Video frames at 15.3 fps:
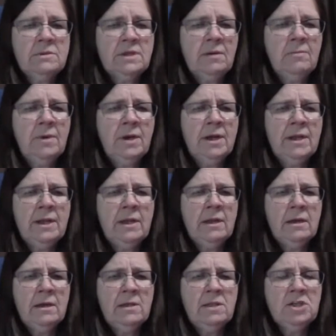
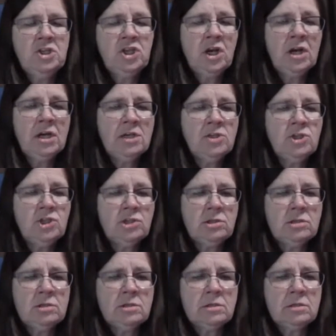somebody, the
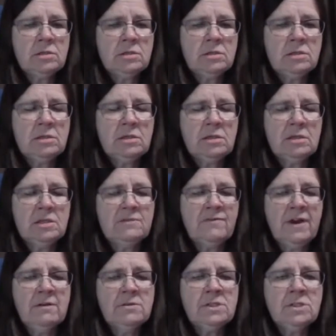judge, is
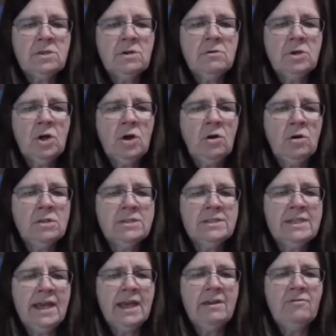found stone
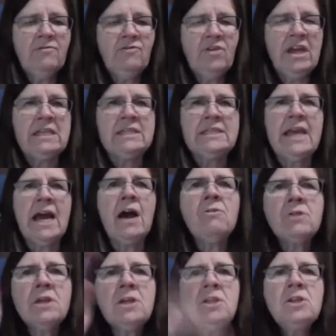cold dead, face
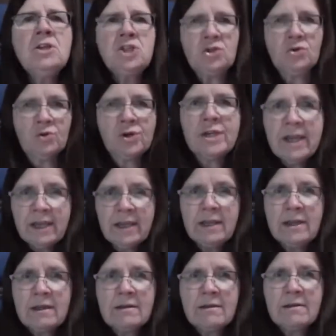down in the
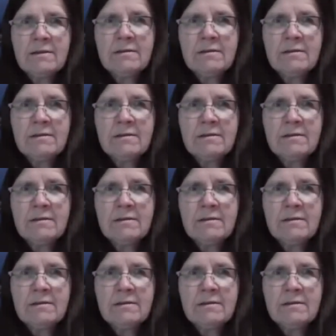shortcake.